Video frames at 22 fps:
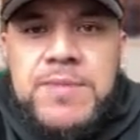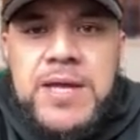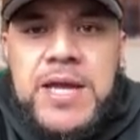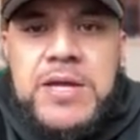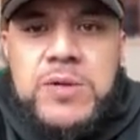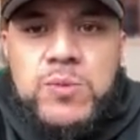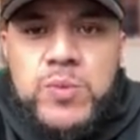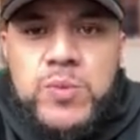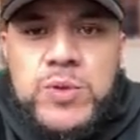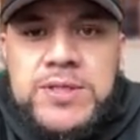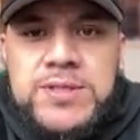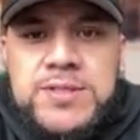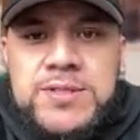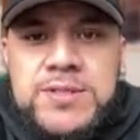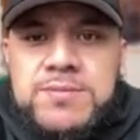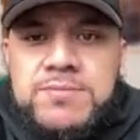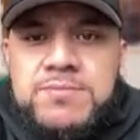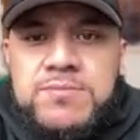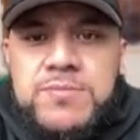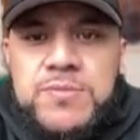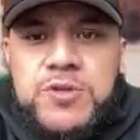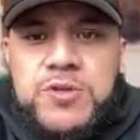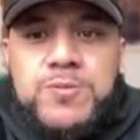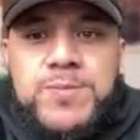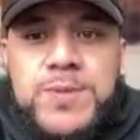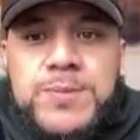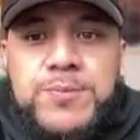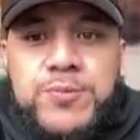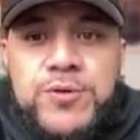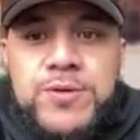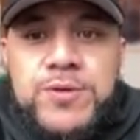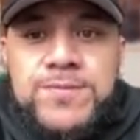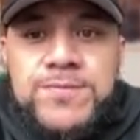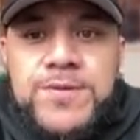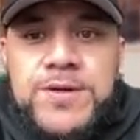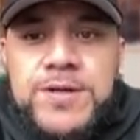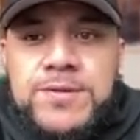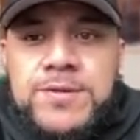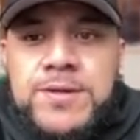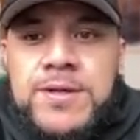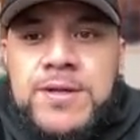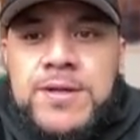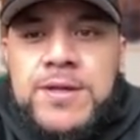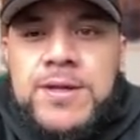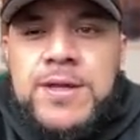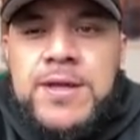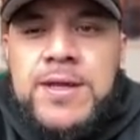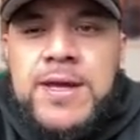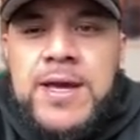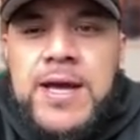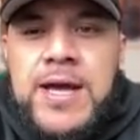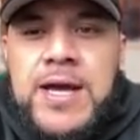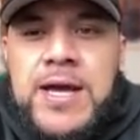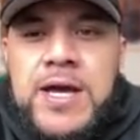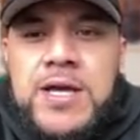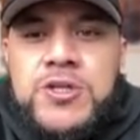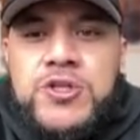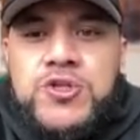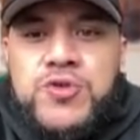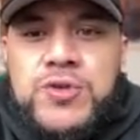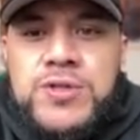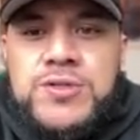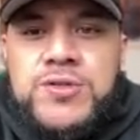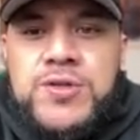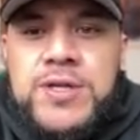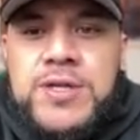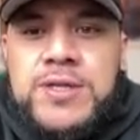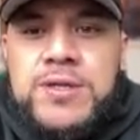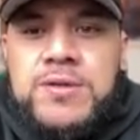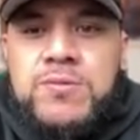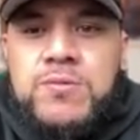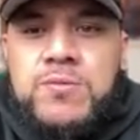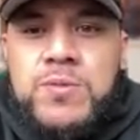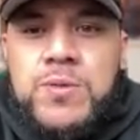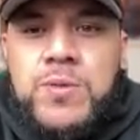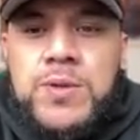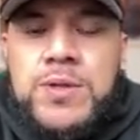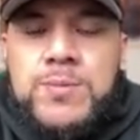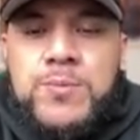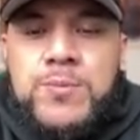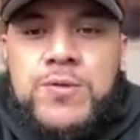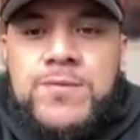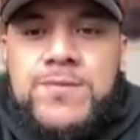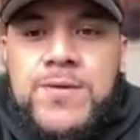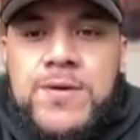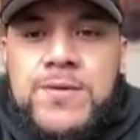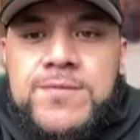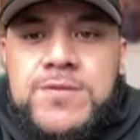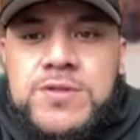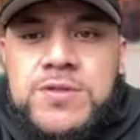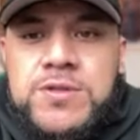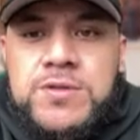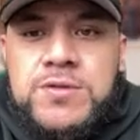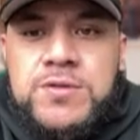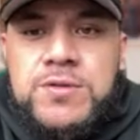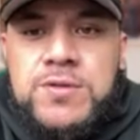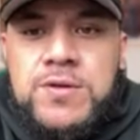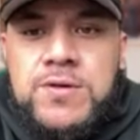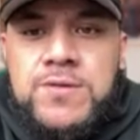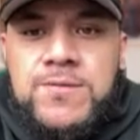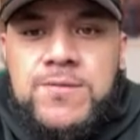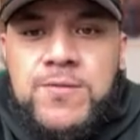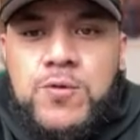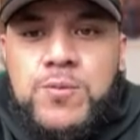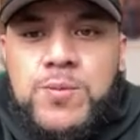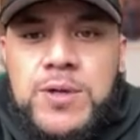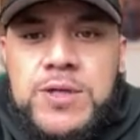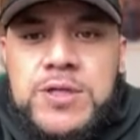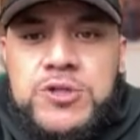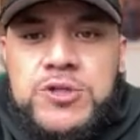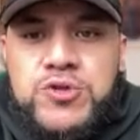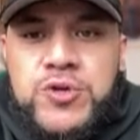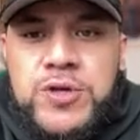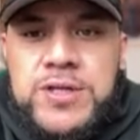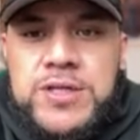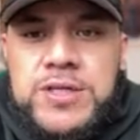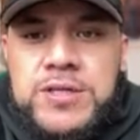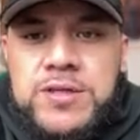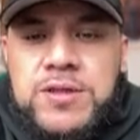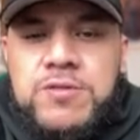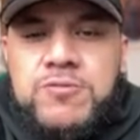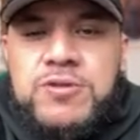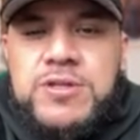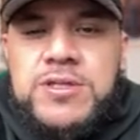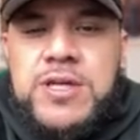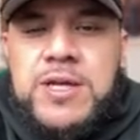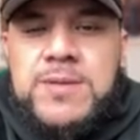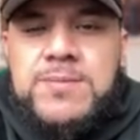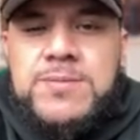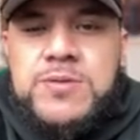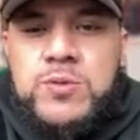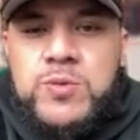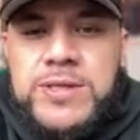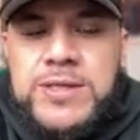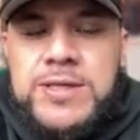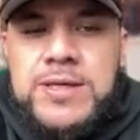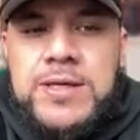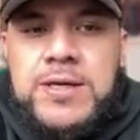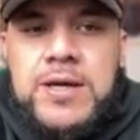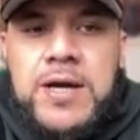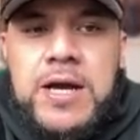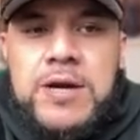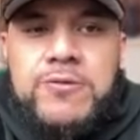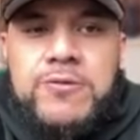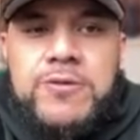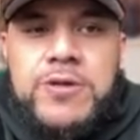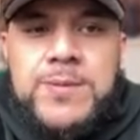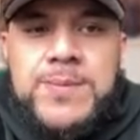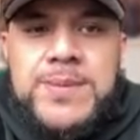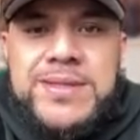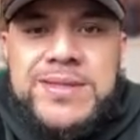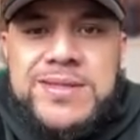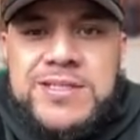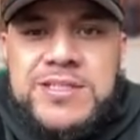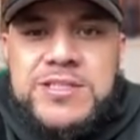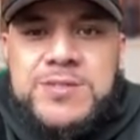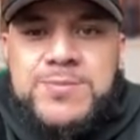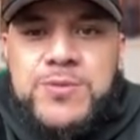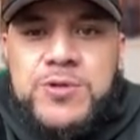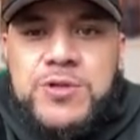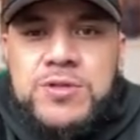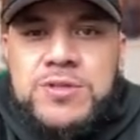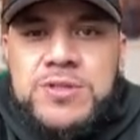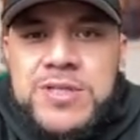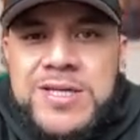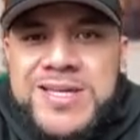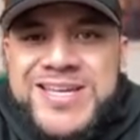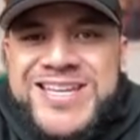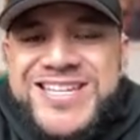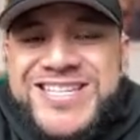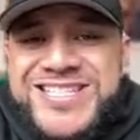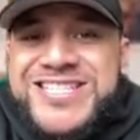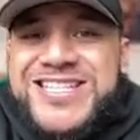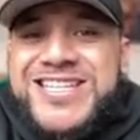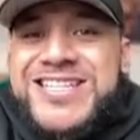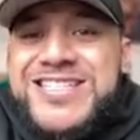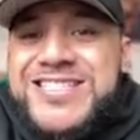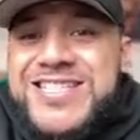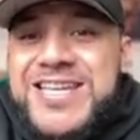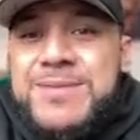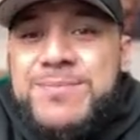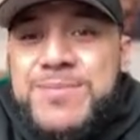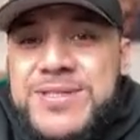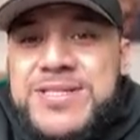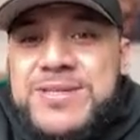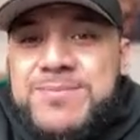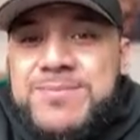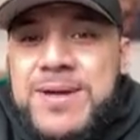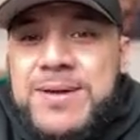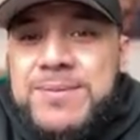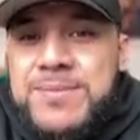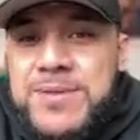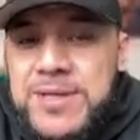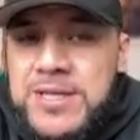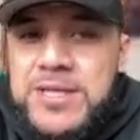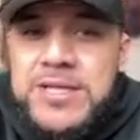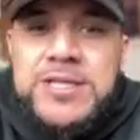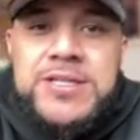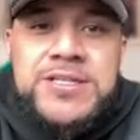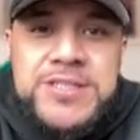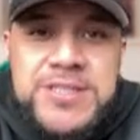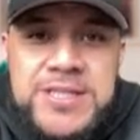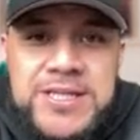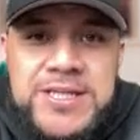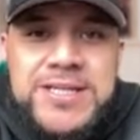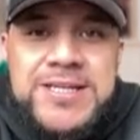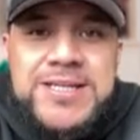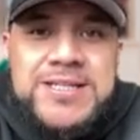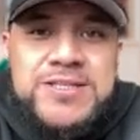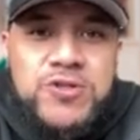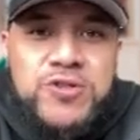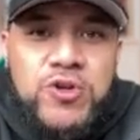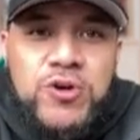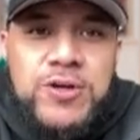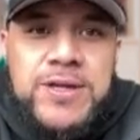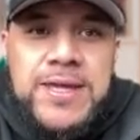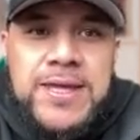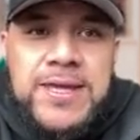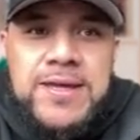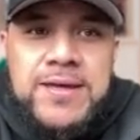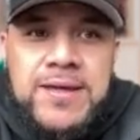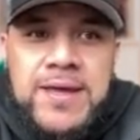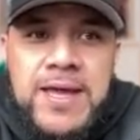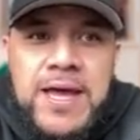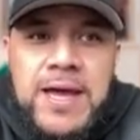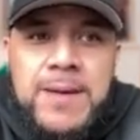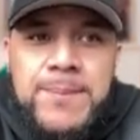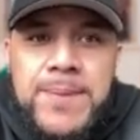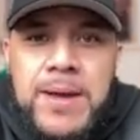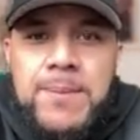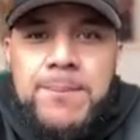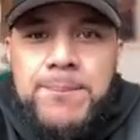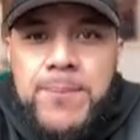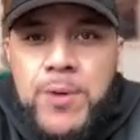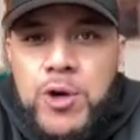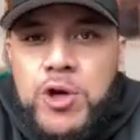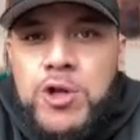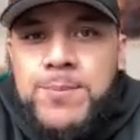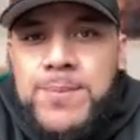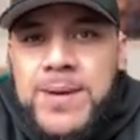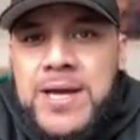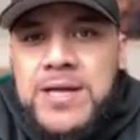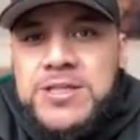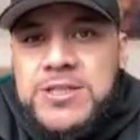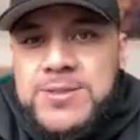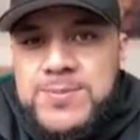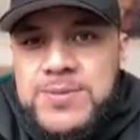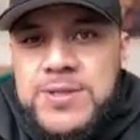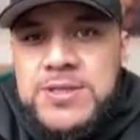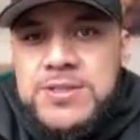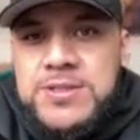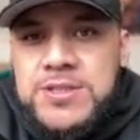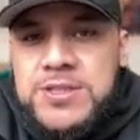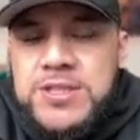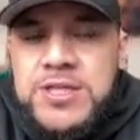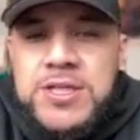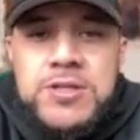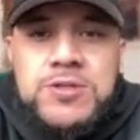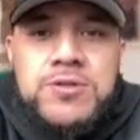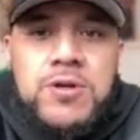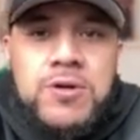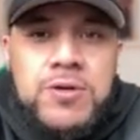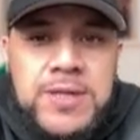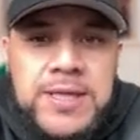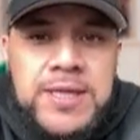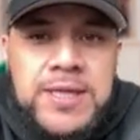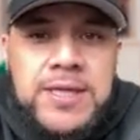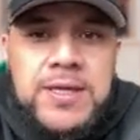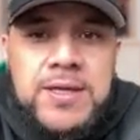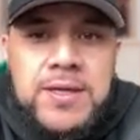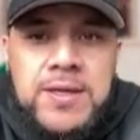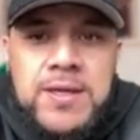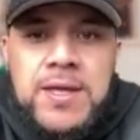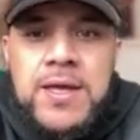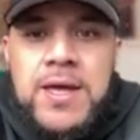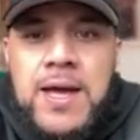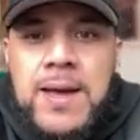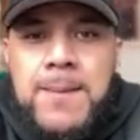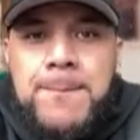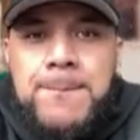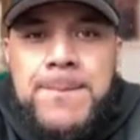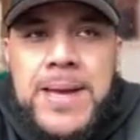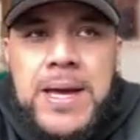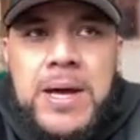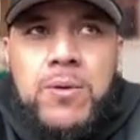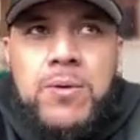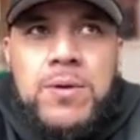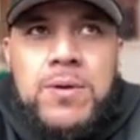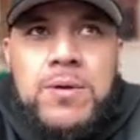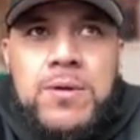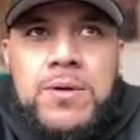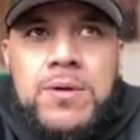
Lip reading: 8 weeks, you'd be pretty fit. Strength training. We want to move over to full body training 3 times a week. I recommend this because she is a busy mum. She does not care about body part splits. She does not care about